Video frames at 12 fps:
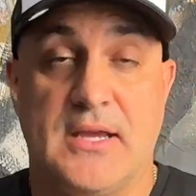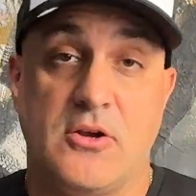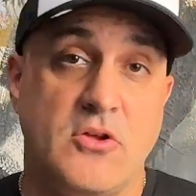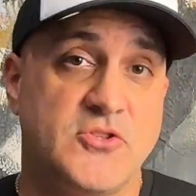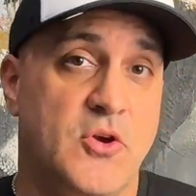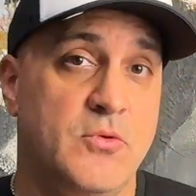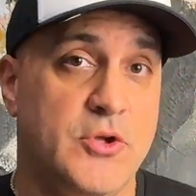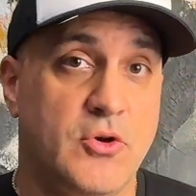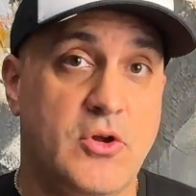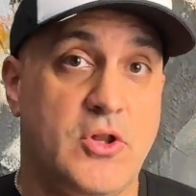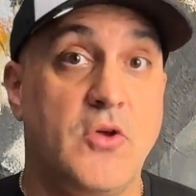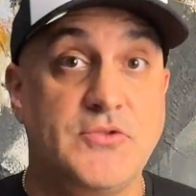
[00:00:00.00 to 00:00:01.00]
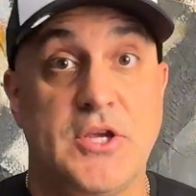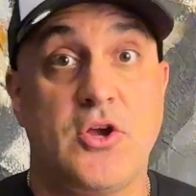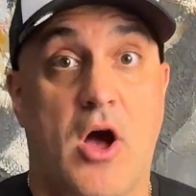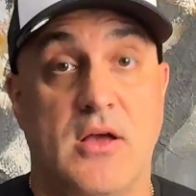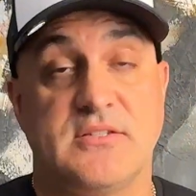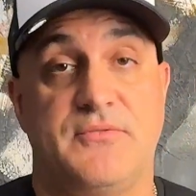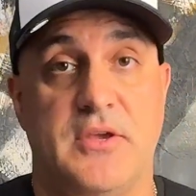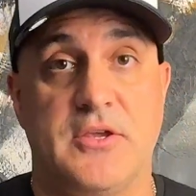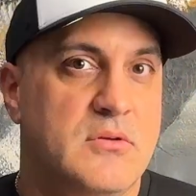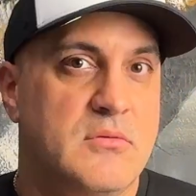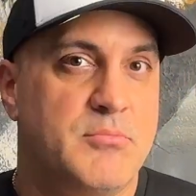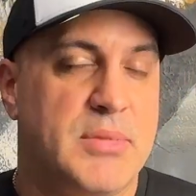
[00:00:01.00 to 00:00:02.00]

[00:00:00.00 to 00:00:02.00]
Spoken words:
and also your closing cost figure.